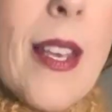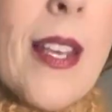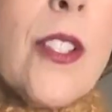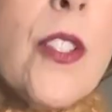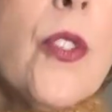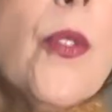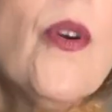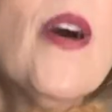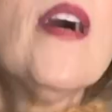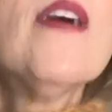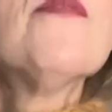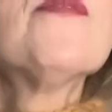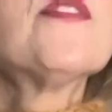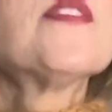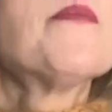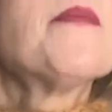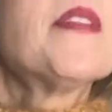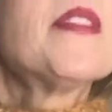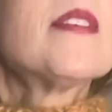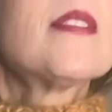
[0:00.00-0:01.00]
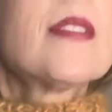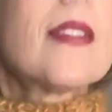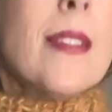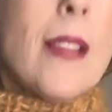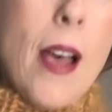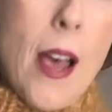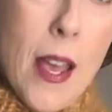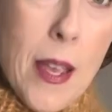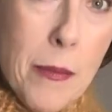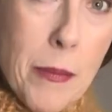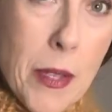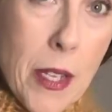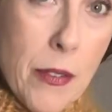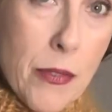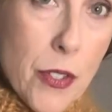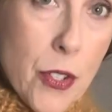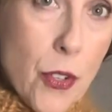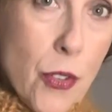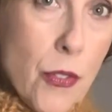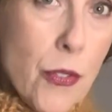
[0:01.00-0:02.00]
I do have some of this lime
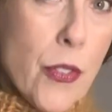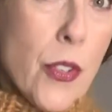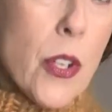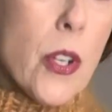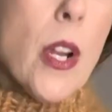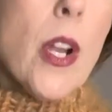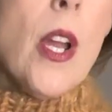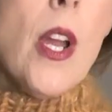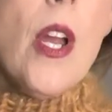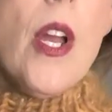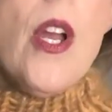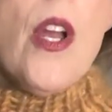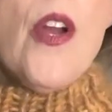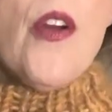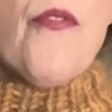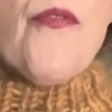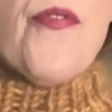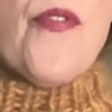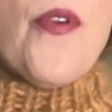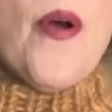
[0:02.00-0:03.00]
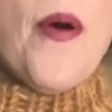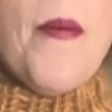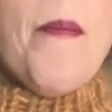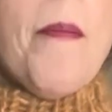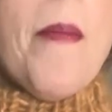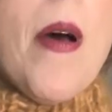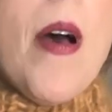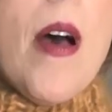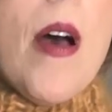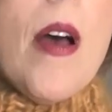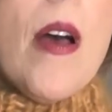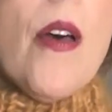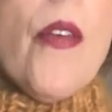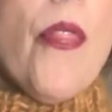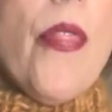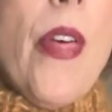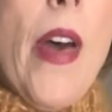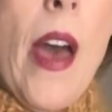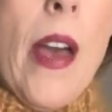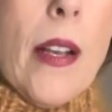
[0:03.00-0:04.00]
left over from
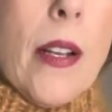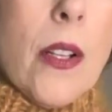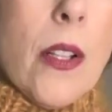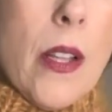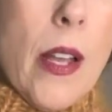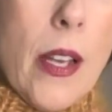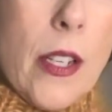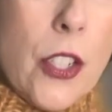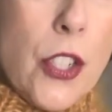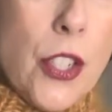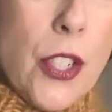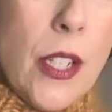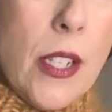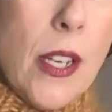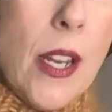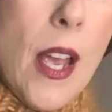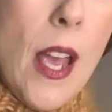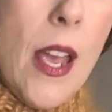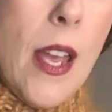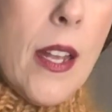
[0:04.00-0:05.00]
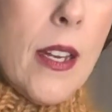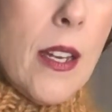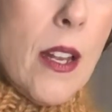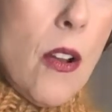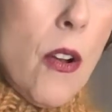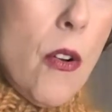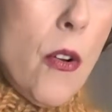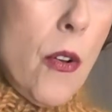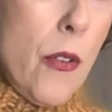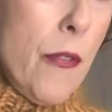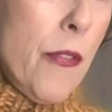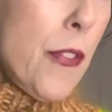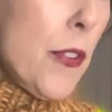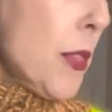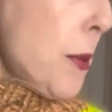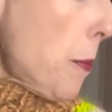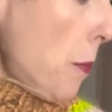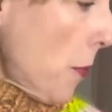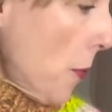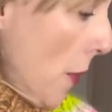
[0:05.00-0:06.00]
that collection, and for
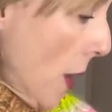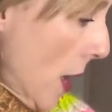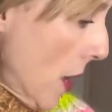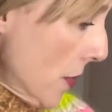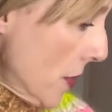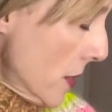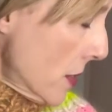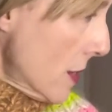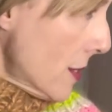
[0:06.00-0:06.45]
the brown, this